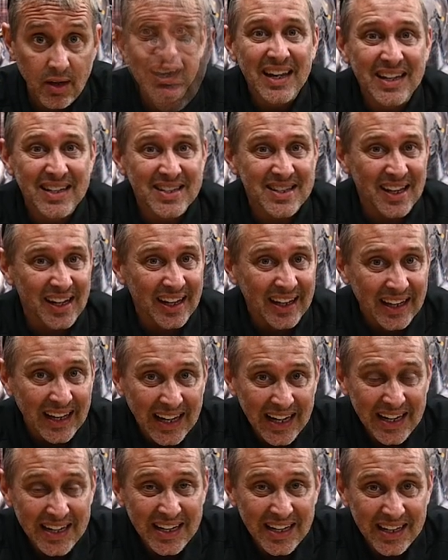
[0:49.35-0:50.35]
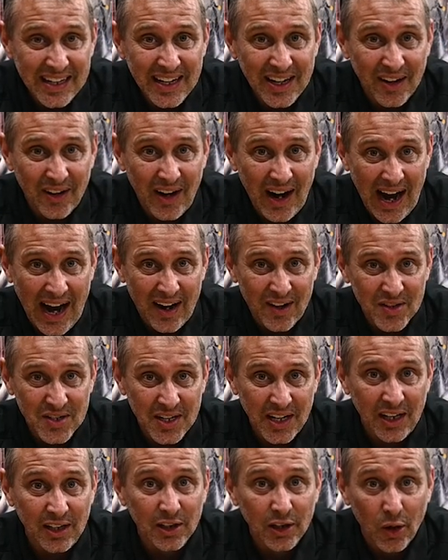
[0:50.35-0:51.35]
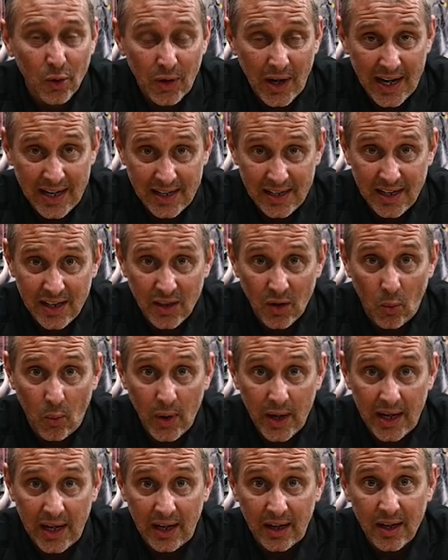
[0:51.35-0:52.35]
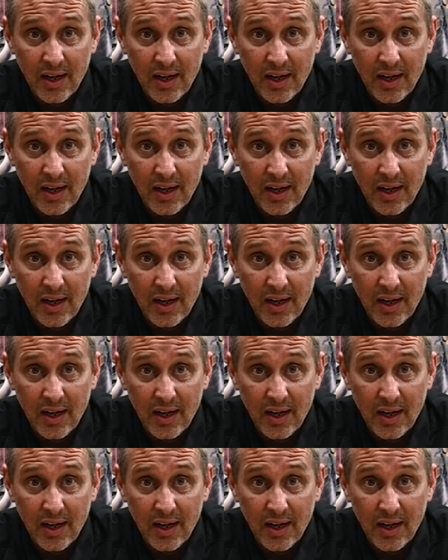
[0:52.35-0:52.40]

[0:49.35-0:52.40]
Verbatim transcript: is the landing gear housing located in the wing.